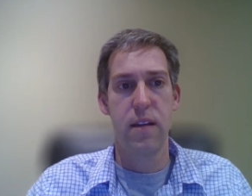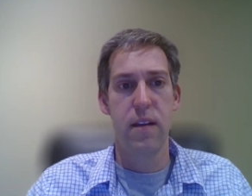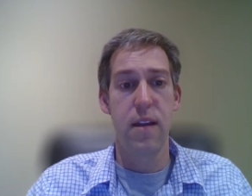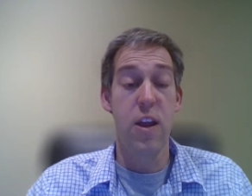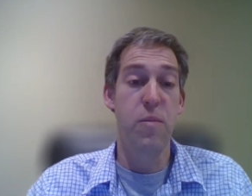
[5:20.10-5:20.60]

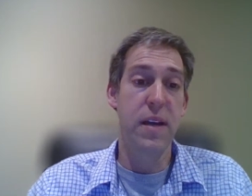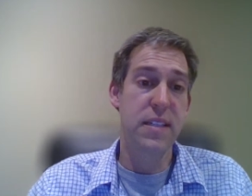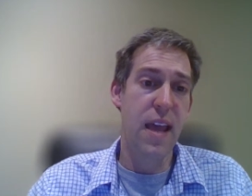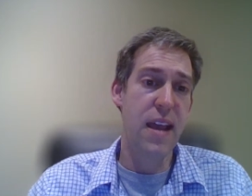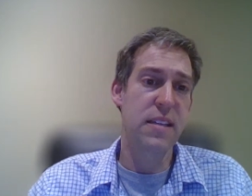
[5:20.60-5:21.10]
Now, you might
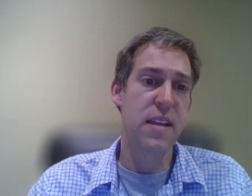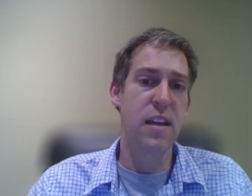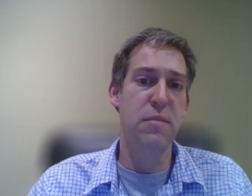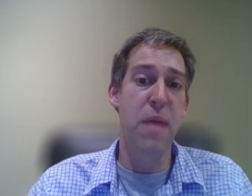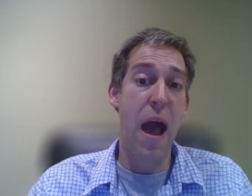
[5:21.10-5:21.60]
say it's not
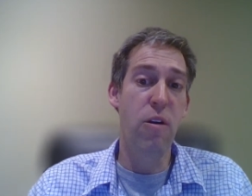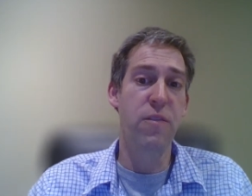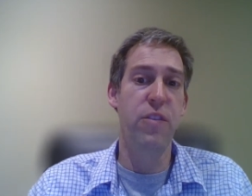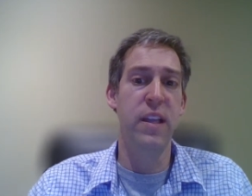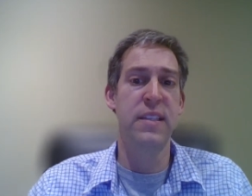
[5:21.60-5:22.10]
as
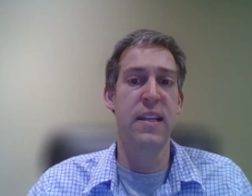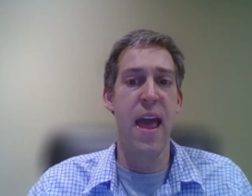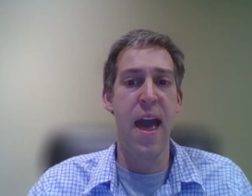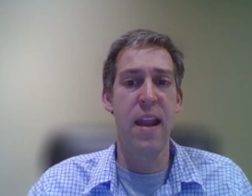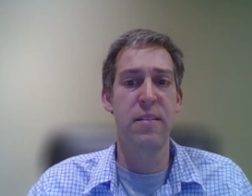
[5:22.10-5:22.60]
powerful as
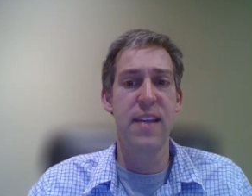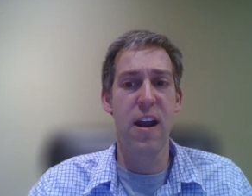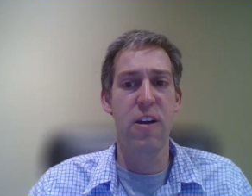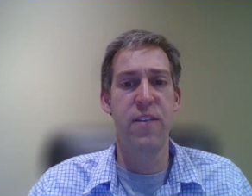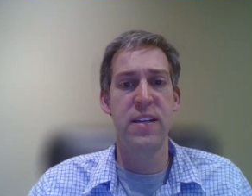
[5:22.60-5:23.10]

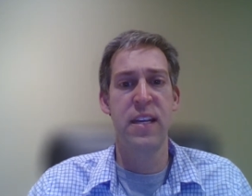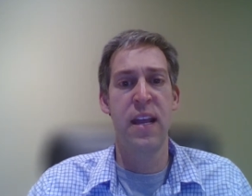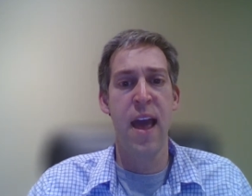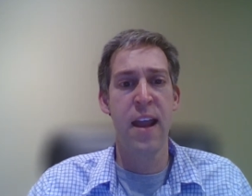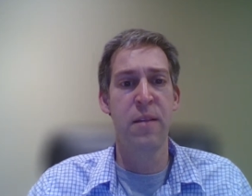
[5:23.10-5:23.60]
sacrificing
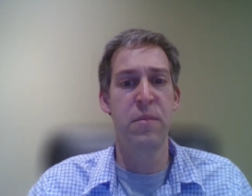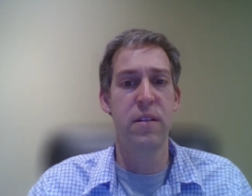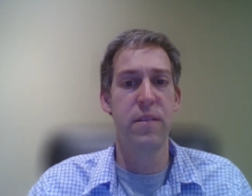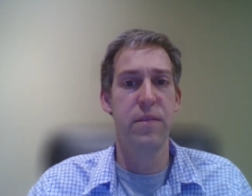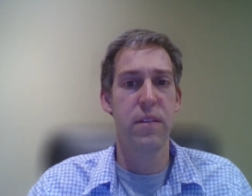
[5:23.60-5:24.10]
an animal,
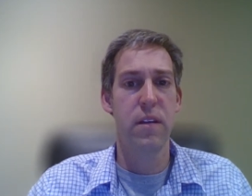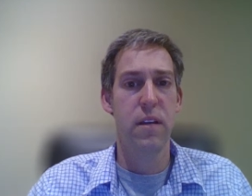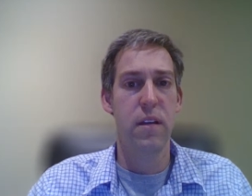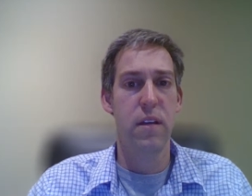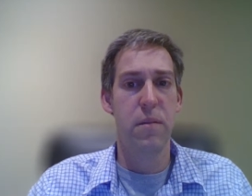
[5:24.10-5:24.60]

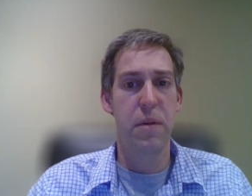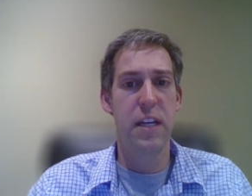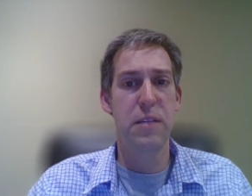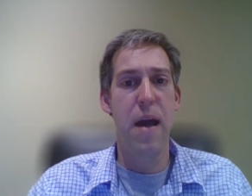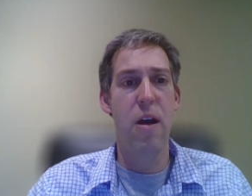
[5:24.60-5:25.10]
but
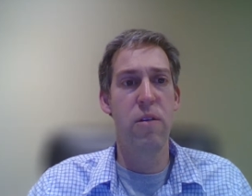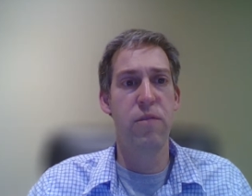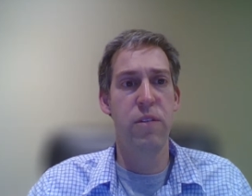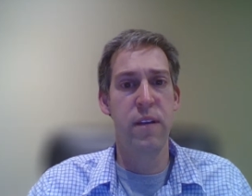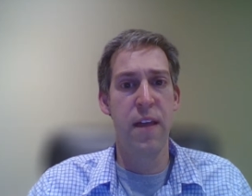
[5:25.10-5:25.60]
it's
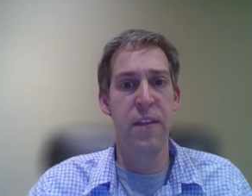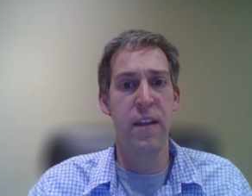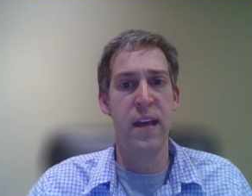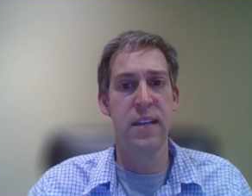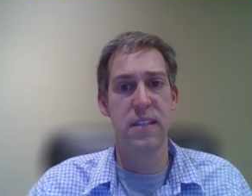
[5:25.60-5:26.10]
powerful
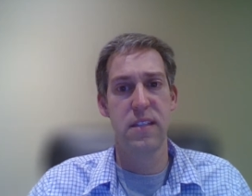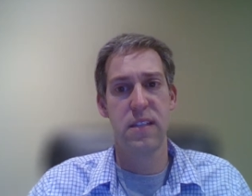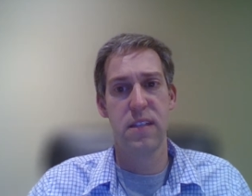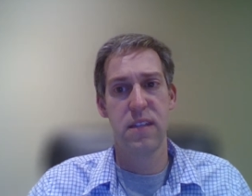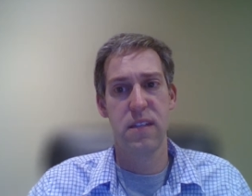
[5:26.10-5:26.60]

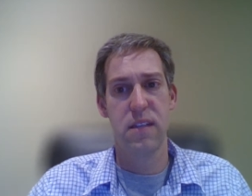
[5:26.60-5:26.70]
nonetheless.